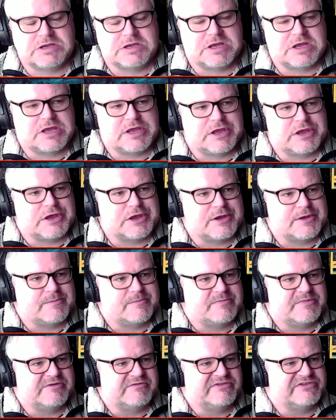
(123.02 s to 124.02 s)

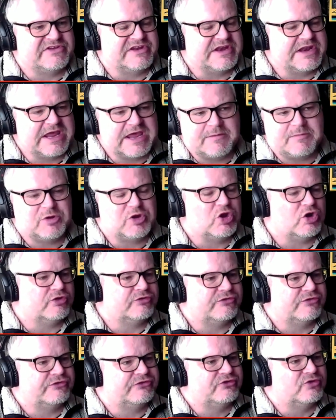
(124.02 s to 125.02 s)
there is a neighbour
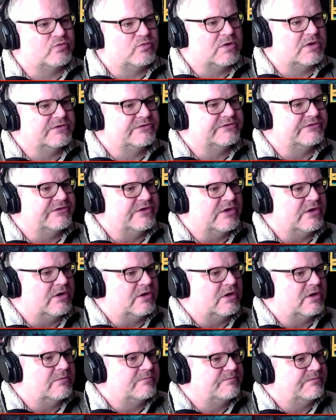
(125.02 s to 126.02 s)
knocks on someone's
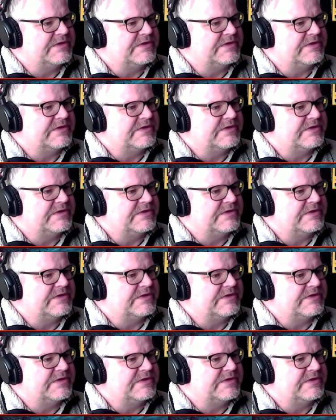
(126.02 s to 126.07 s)
door.